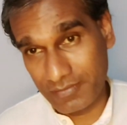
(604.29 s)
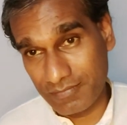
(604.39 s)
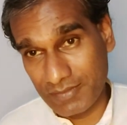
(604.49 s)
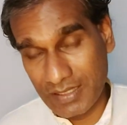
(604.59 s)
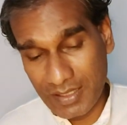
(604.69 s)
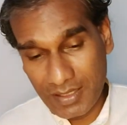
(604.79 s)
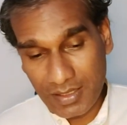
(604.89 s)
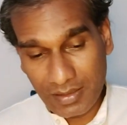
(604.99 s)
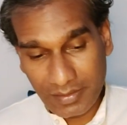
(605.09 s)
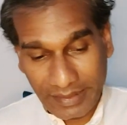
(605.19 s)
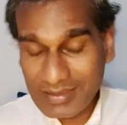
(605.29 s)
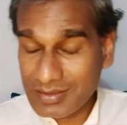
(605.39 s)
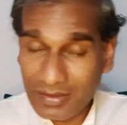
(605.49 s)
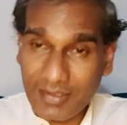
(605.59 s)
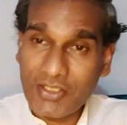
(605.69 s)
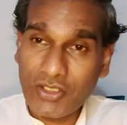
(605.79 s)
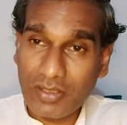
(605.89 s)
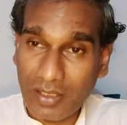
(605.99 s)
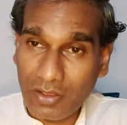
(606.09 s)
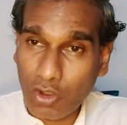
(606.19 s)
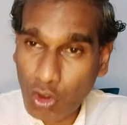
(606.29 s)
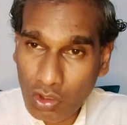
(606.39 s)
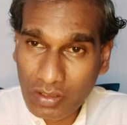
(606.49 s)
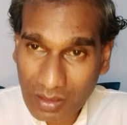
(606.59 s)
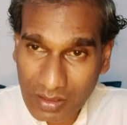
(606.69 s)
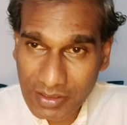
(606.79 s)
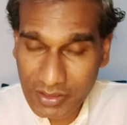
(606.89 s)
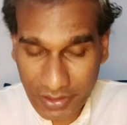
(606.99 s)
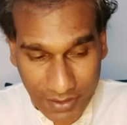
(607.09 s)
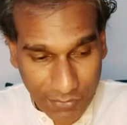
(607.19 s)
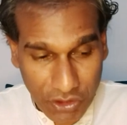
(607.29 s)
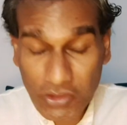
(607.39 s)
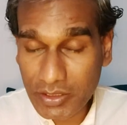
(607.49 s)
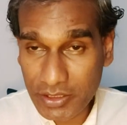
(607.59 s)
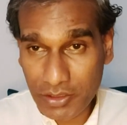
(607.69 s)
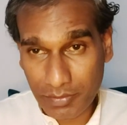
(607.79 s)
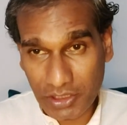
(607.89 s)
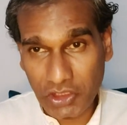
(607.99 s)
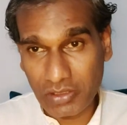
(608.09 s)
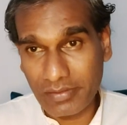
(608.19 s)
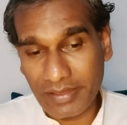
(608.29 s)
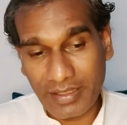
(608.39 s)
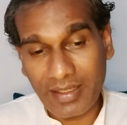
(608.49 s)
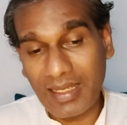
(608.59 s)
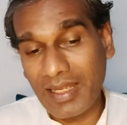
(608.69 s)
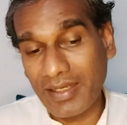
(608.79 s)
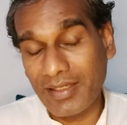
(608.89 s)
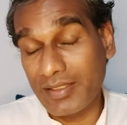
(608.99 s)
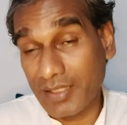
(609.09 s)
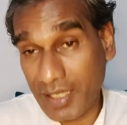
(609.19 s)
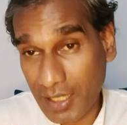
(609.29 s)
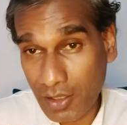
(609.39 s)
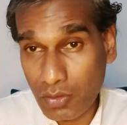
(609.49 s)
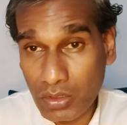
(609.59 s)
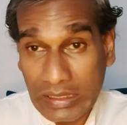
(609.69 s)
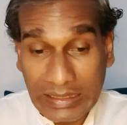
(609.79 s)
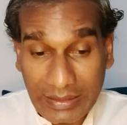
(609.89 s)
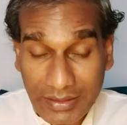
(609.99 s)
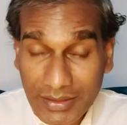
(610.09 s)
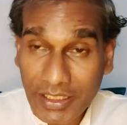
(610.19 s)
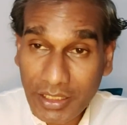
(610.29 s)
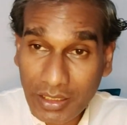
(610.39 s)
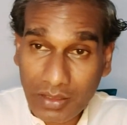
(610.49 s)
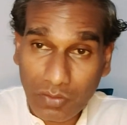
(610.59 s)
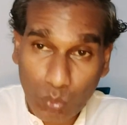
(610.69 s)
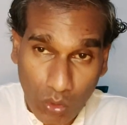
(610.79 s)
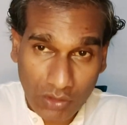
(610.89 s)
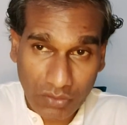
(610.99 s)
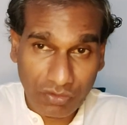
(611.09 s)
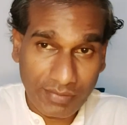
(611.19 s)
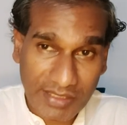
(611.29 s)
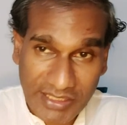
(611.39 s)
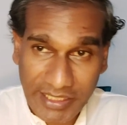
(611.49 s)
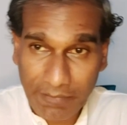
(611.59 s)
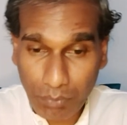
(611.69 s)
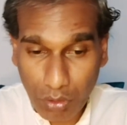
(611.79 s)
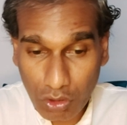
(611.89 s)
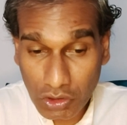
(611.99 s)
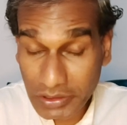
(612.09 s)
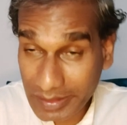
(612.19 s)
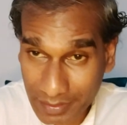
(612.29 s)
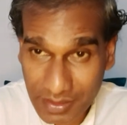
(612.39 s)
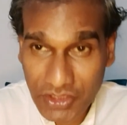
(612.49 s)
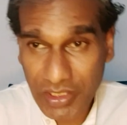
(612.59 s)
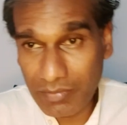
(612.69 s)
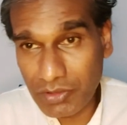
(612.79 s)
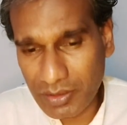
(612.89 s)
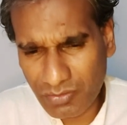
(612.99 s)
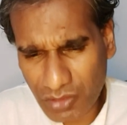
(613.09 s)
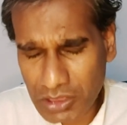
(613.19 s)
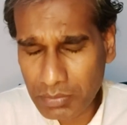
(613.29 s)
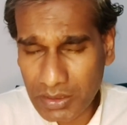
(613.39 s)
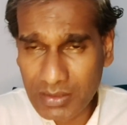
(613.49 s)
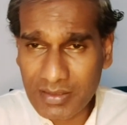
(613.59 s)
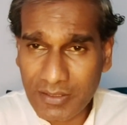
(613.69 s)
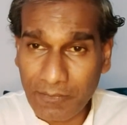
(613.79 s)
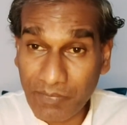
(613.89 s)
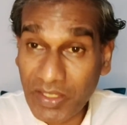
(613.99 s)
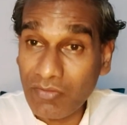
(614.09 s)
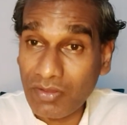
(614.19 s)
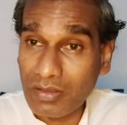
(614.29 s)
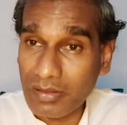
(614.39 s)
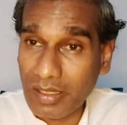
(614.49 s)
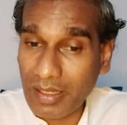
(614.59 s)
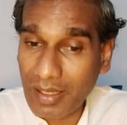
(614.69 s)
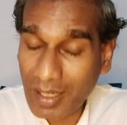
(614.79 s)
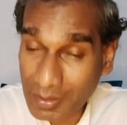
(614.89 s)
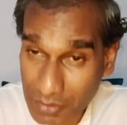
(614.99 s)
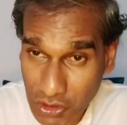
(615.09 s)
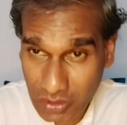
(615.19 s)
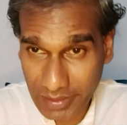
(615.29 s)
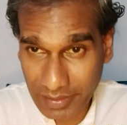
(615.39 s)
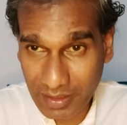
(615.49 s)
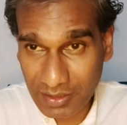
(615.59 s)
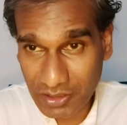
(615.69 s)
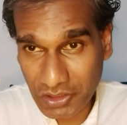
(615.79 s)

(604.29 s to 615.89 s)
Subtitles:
That's the reason in all religious scriptures it is mentioned that lion and cow take water from the same pond at the same time, which means even animals like lion and tiger